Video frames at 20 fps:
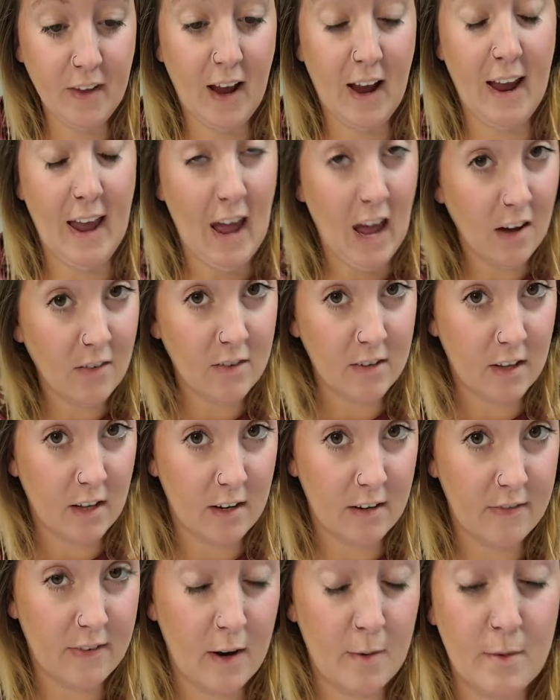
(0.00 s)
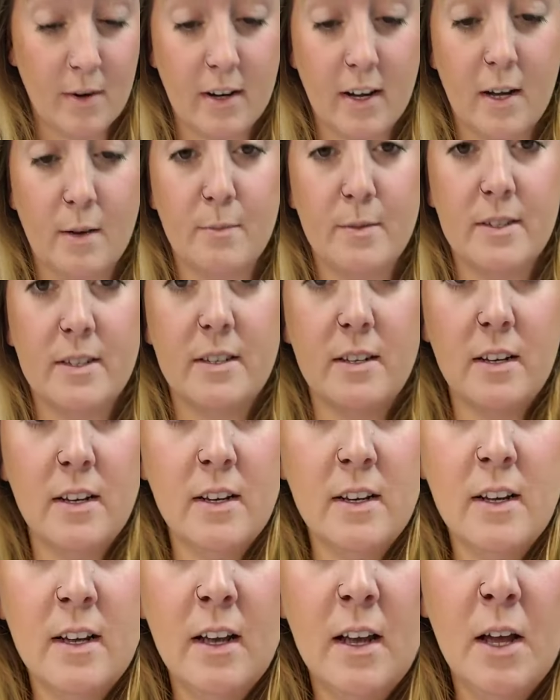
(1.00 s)
I have a lot of fabric cups.
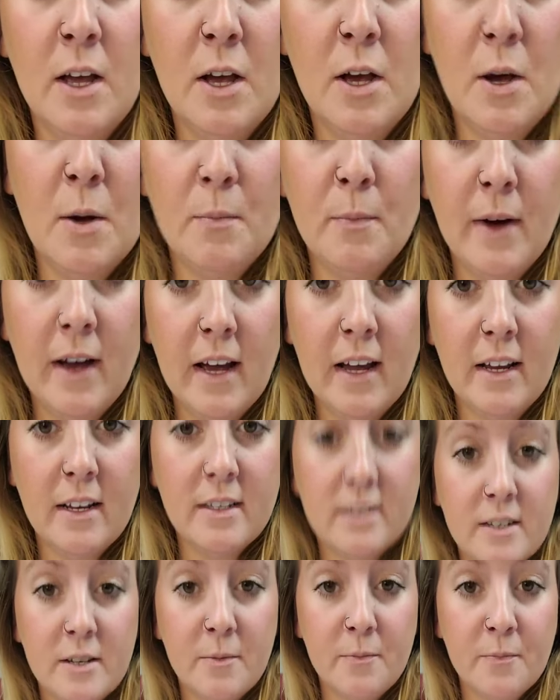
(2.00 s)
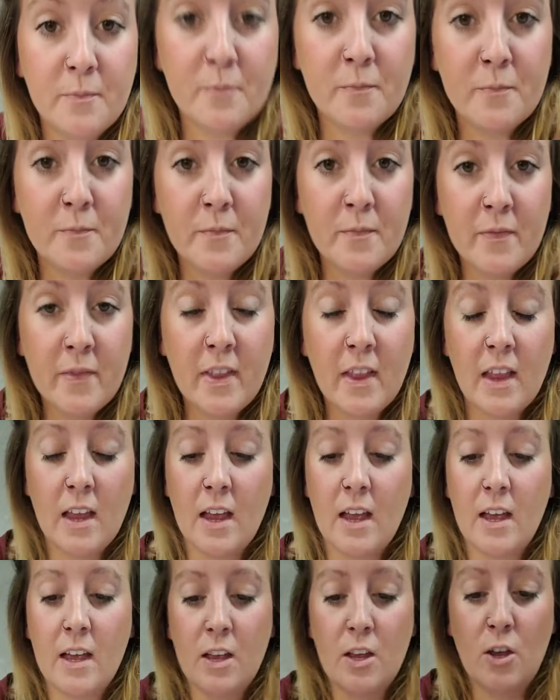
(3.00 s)
But,
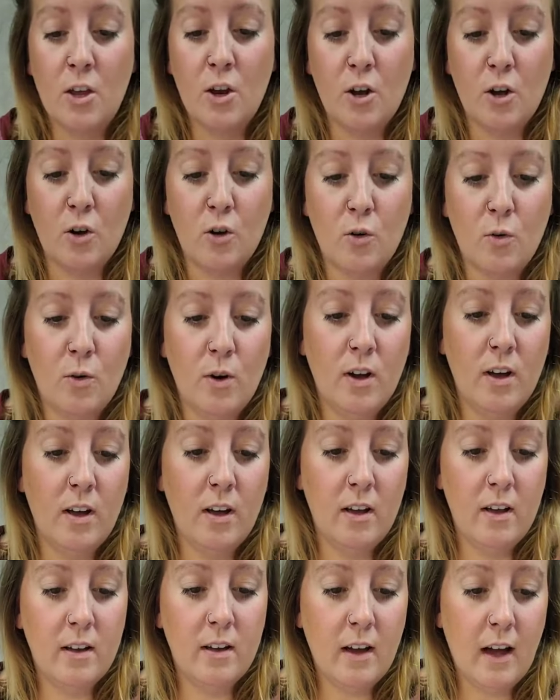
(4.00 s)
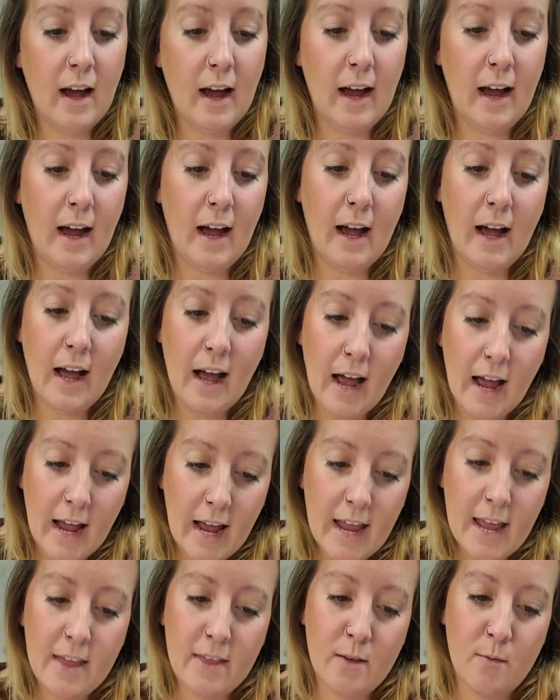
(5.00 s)
you know,
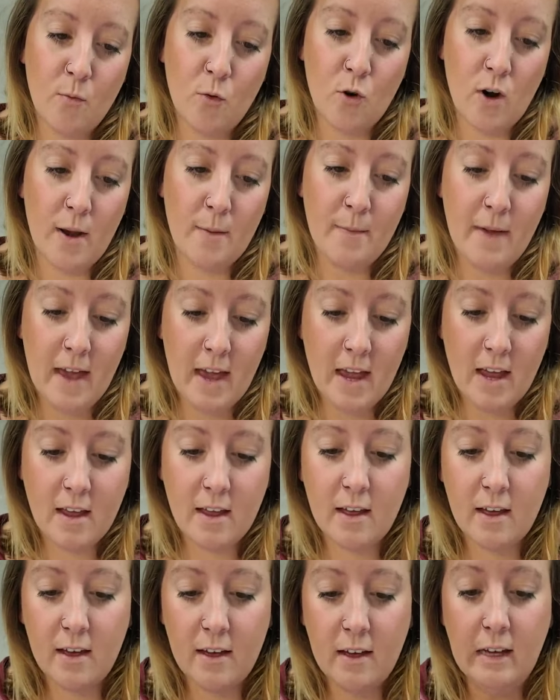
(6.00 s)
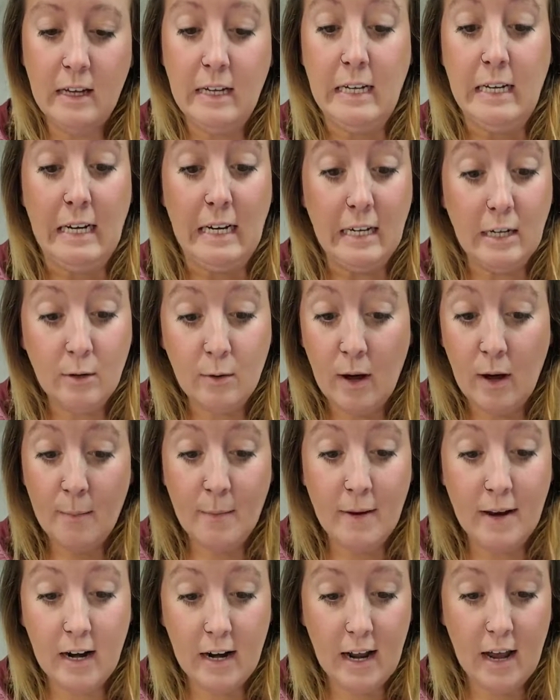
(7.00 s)
the more I make, I
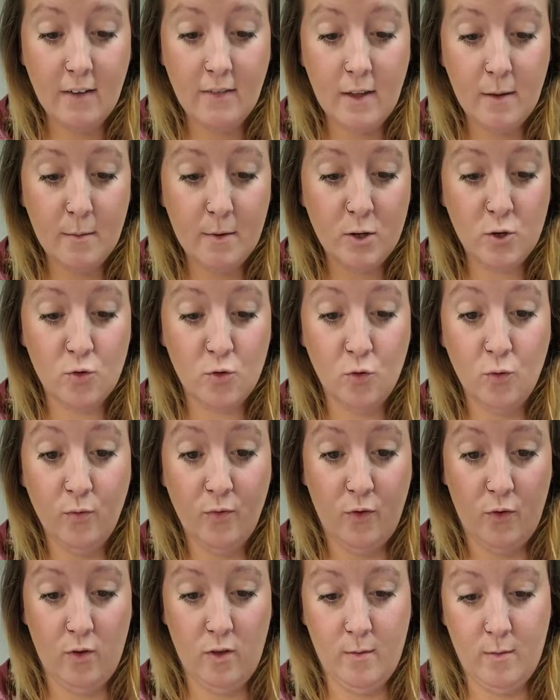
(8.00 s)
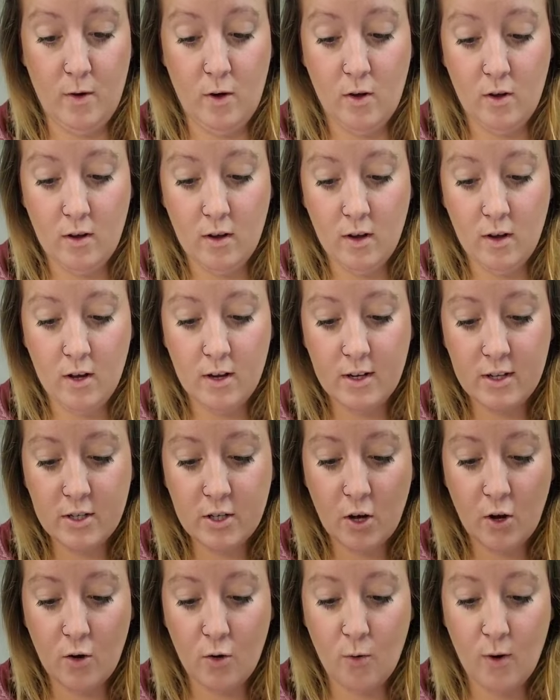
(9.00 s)
may not have that much room for them all.
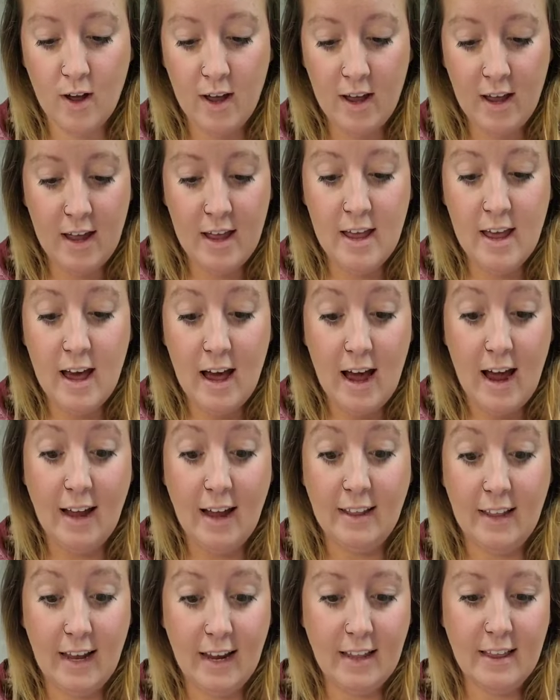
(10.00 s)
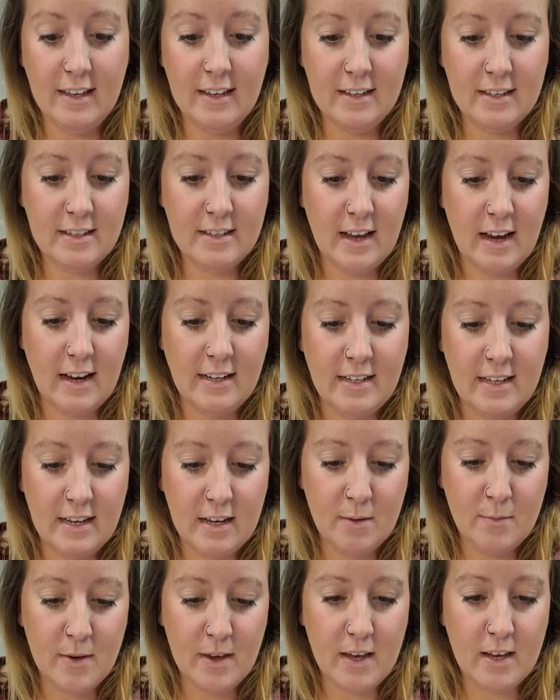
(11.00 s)
So, I like this
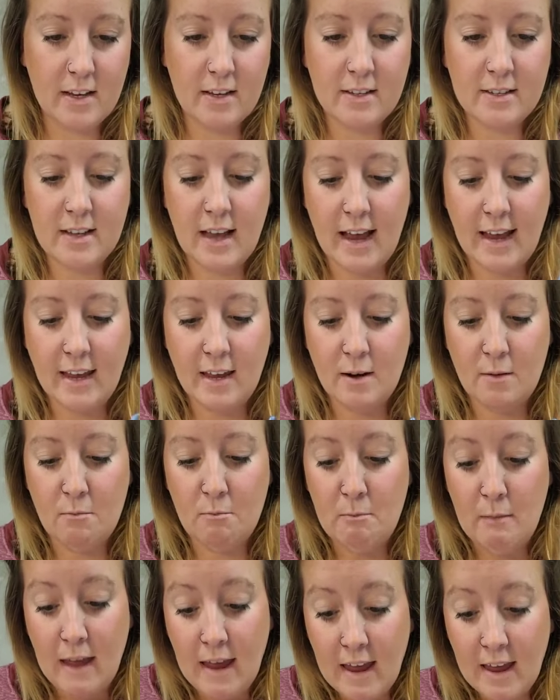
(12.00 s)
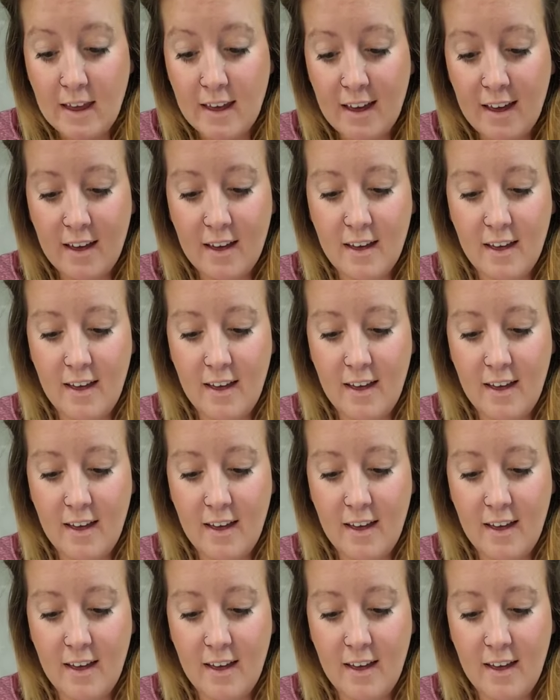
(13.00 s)
idea because I can make